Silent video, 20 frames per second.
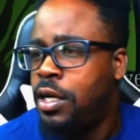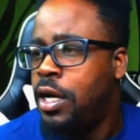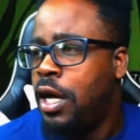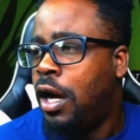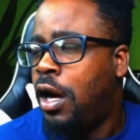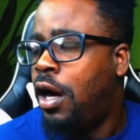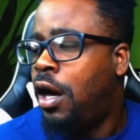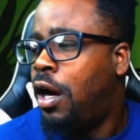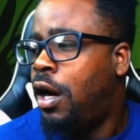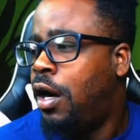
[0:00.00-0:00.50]

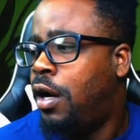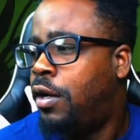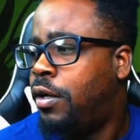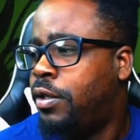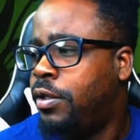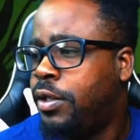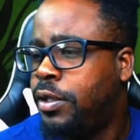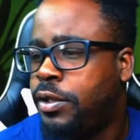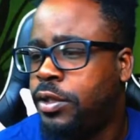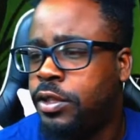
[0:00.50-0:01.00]
Uh,
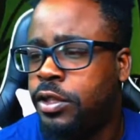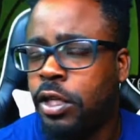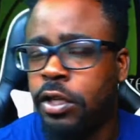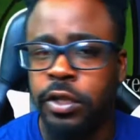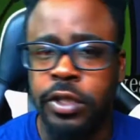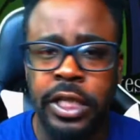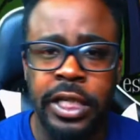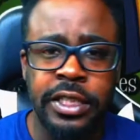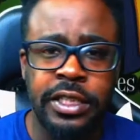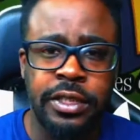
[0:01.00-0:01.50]
so
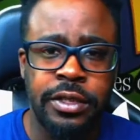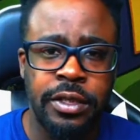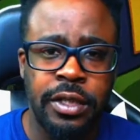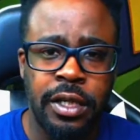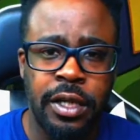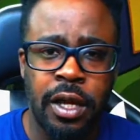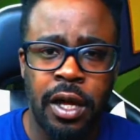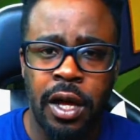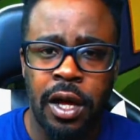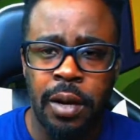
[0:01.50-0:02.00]
this
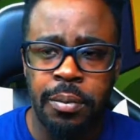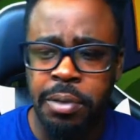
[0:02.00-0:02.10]
uh,